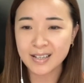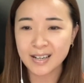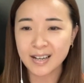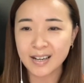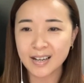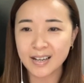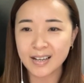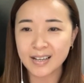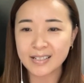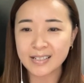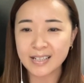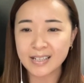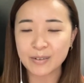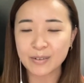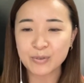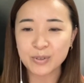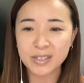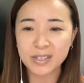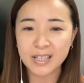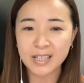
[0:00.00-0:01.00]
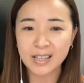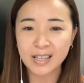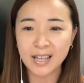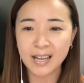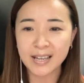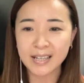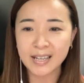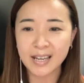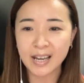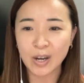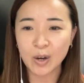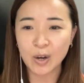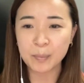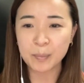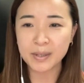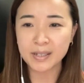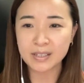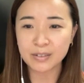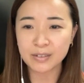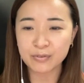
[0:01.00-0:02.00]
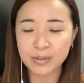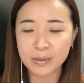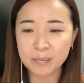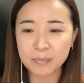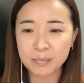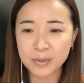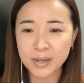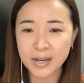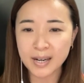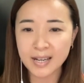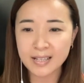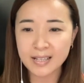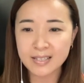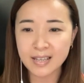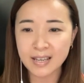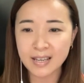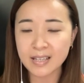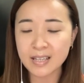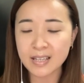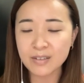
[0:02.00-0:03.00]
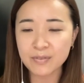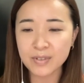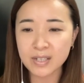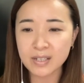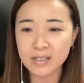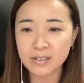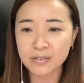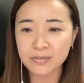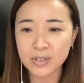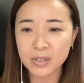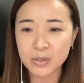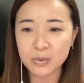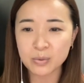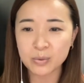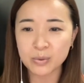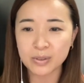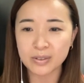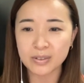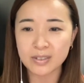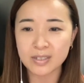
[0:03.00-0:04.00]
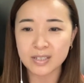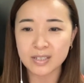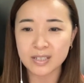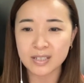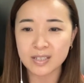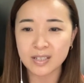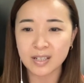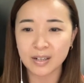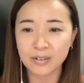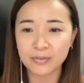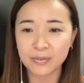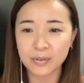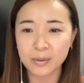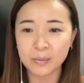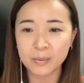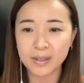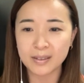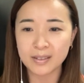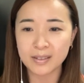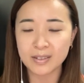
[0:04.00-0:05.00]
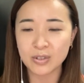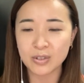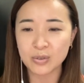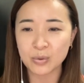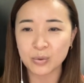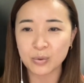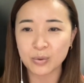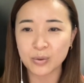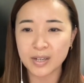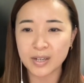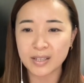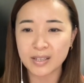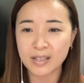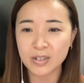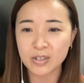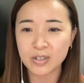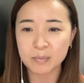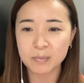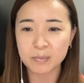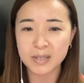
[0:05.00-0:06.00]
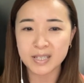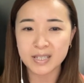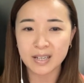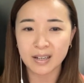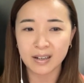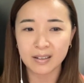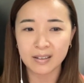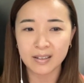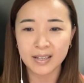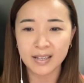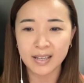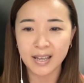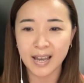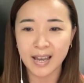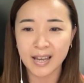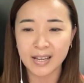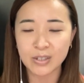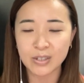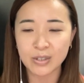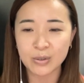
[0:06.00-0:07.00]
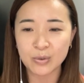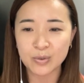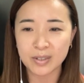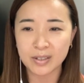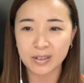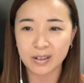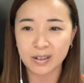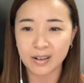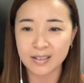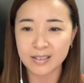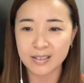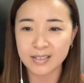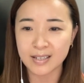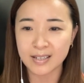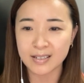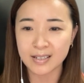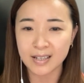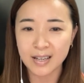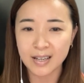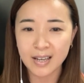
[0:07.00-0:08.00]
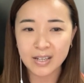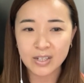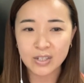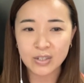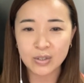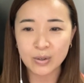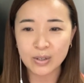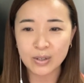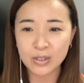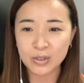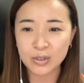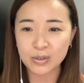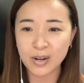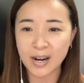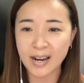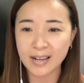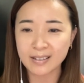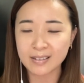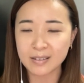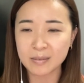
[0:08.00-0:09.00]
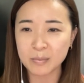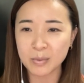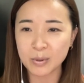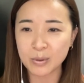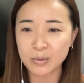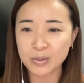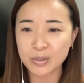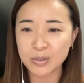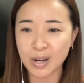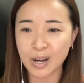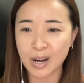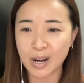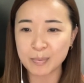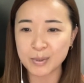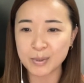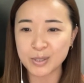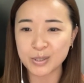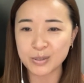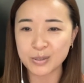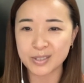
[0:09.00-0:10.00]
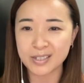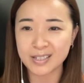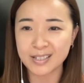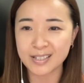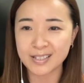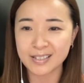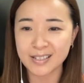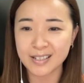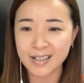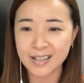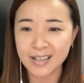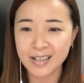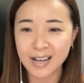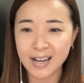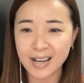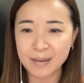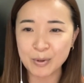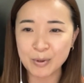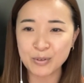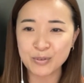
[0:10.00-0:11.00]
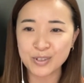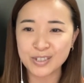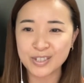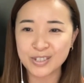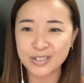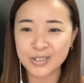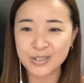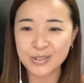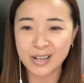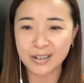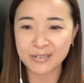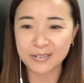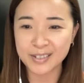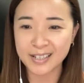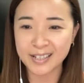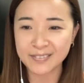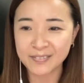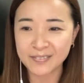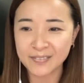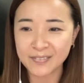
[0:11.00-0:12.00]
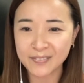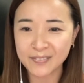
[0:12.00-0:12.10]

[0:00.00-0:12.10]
And I really like helping different brands and even individuals discover what the story they should be telling and using content to attract the most opportunities. Over to you, Afnan.